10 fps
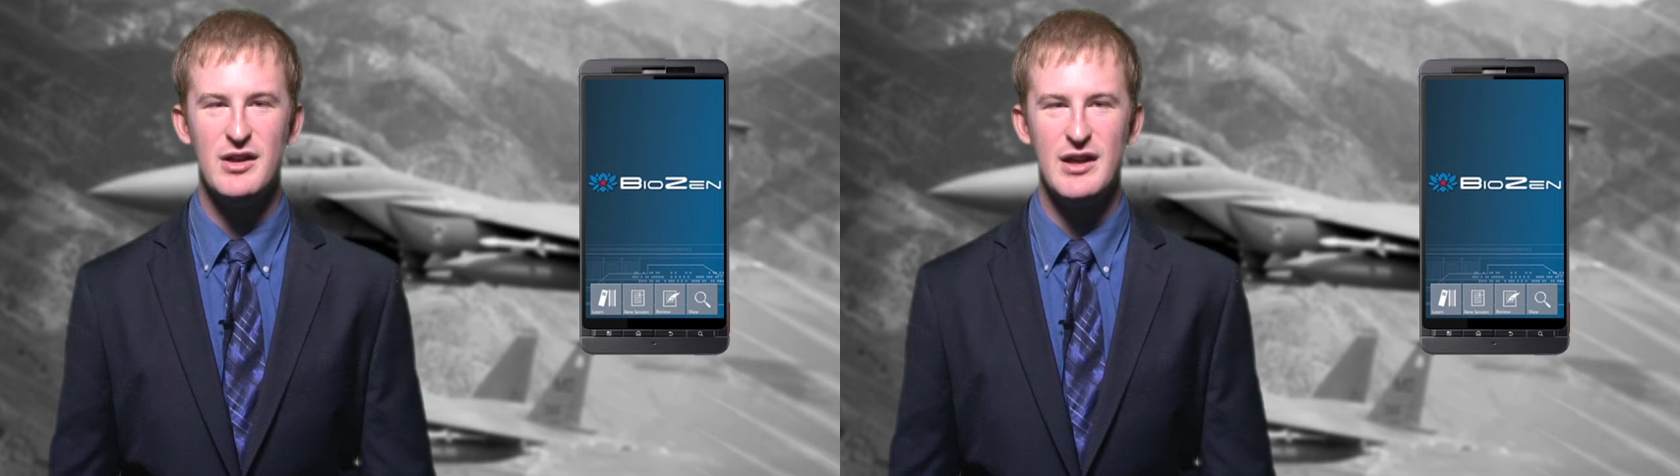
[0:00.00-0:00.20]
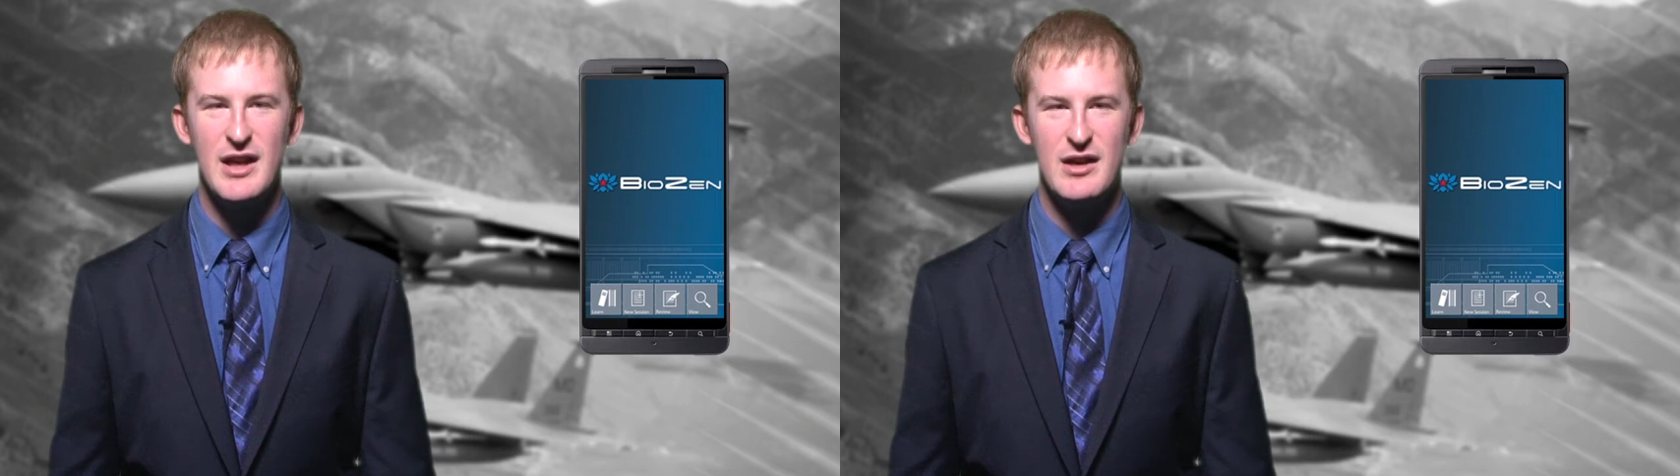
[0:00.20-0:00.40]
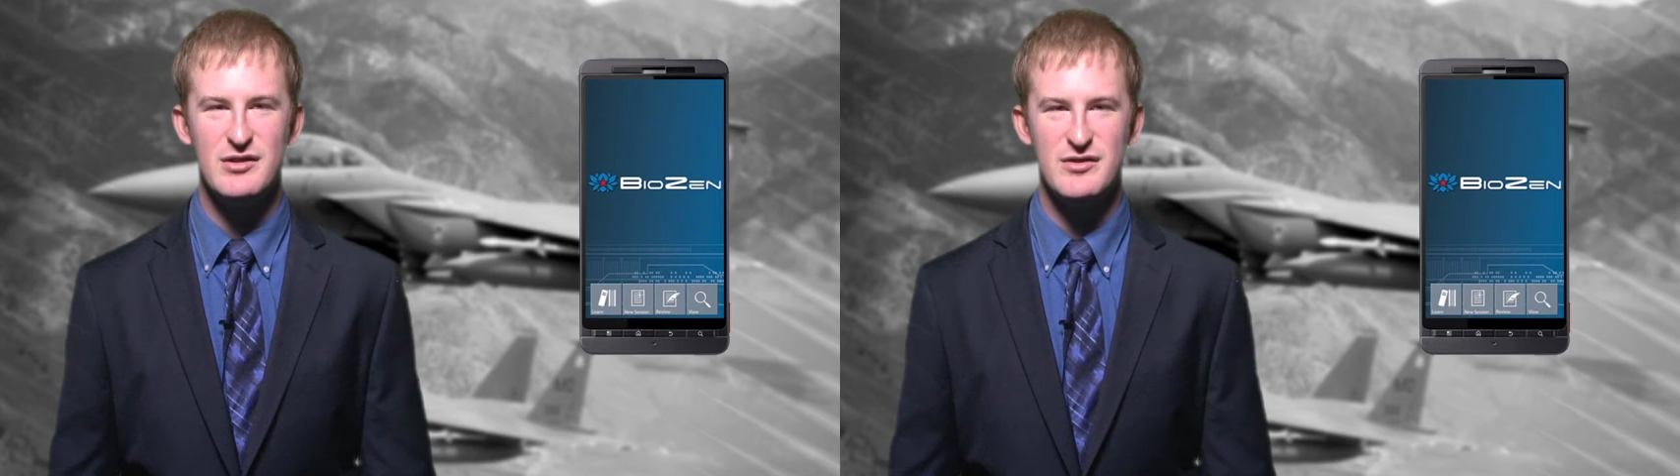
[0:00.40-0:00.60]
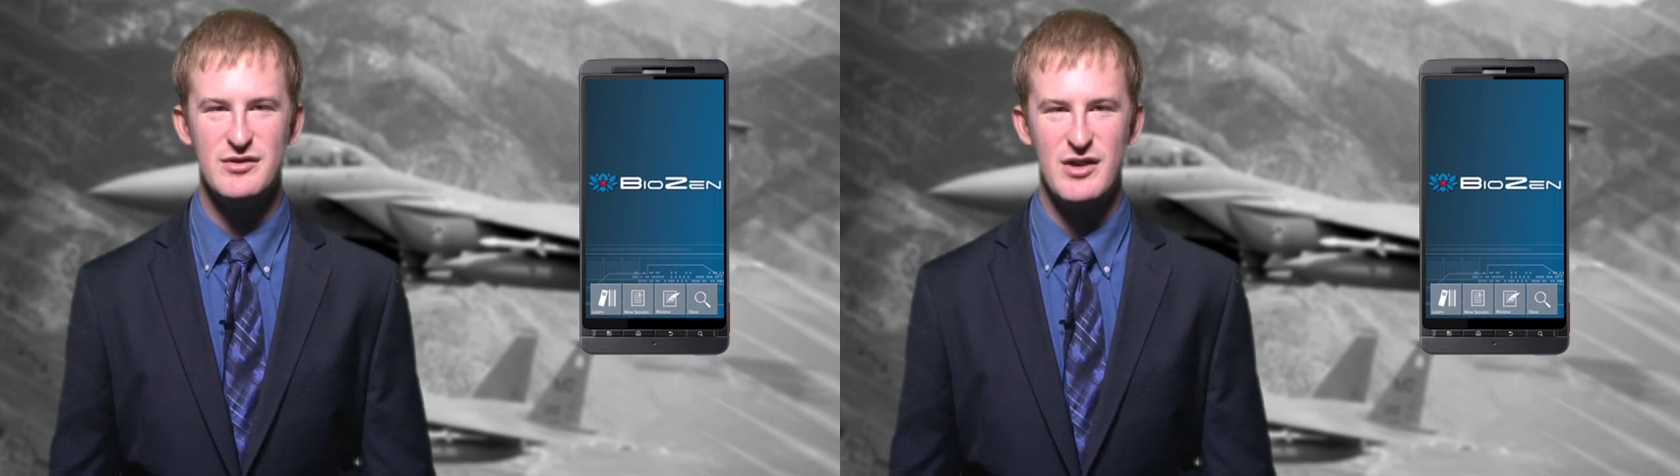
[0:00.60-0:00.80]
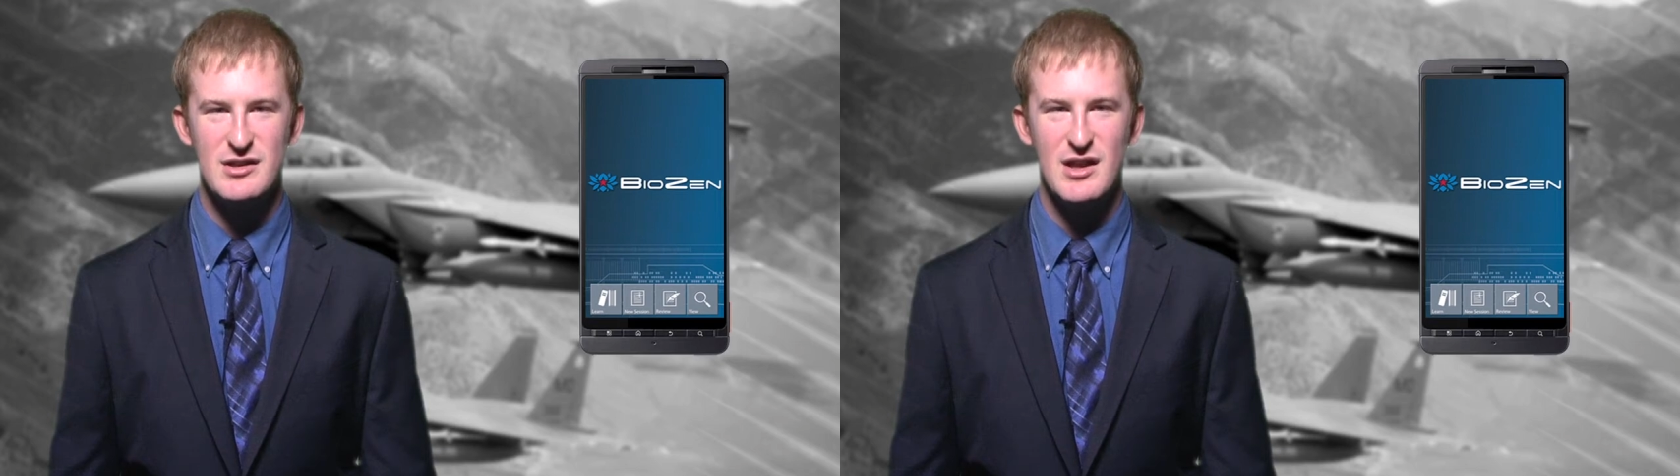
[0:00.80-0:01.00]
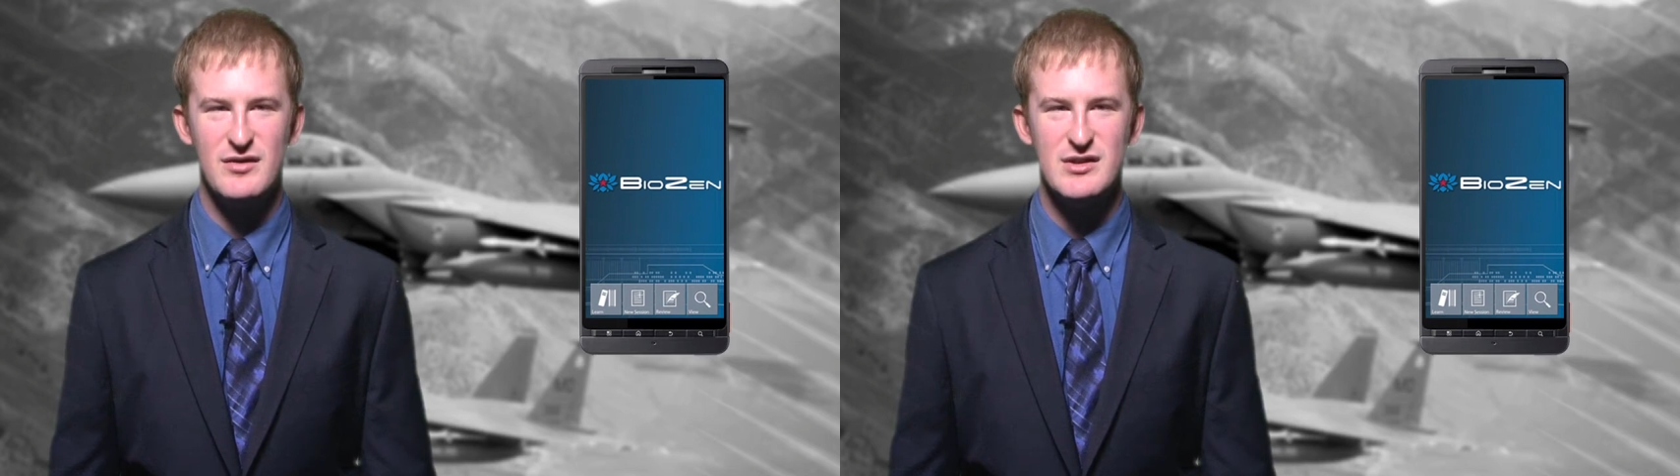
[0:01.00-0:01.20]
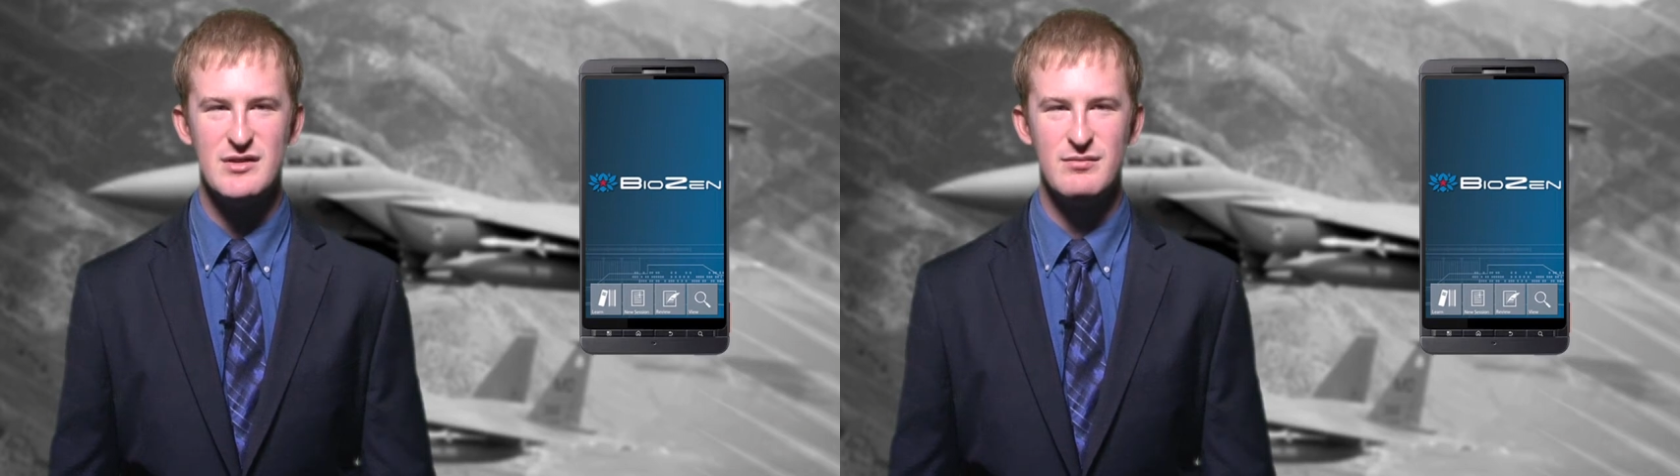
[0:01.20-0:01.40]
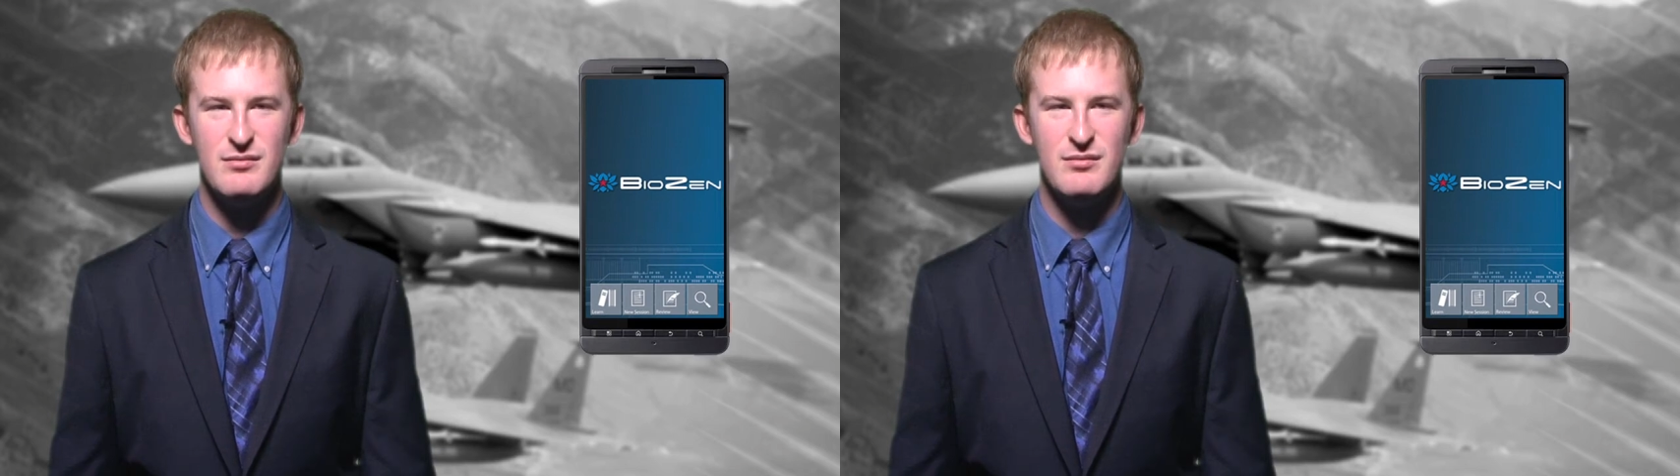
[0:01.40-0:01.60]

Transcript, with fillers: indicators of stress levels.